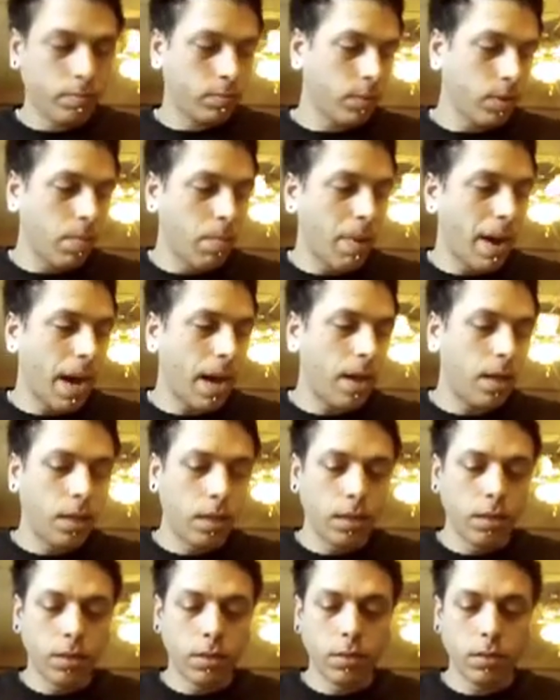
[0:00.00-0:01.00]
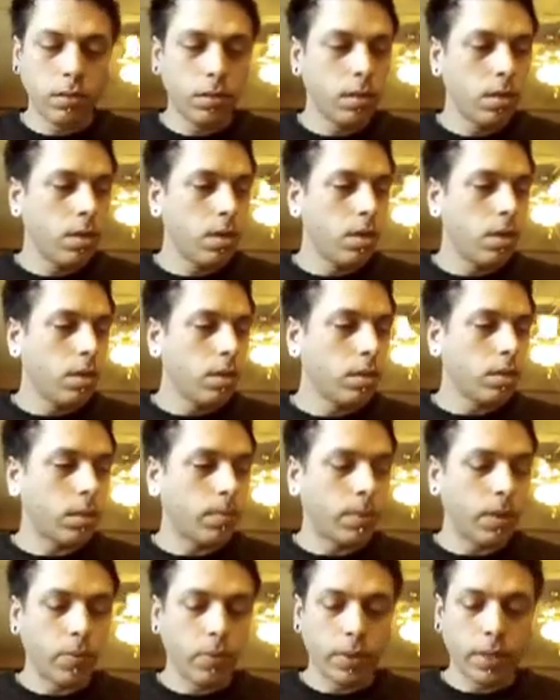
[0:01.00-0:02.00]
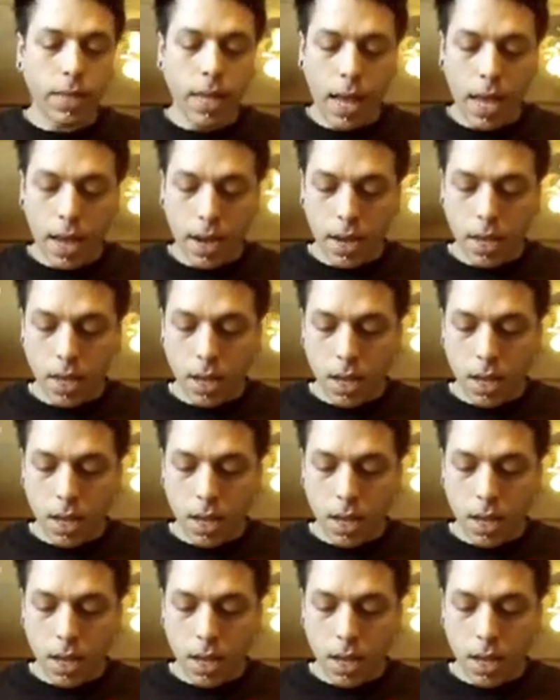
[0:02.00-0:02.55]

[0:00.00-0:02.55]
compile a little something with that.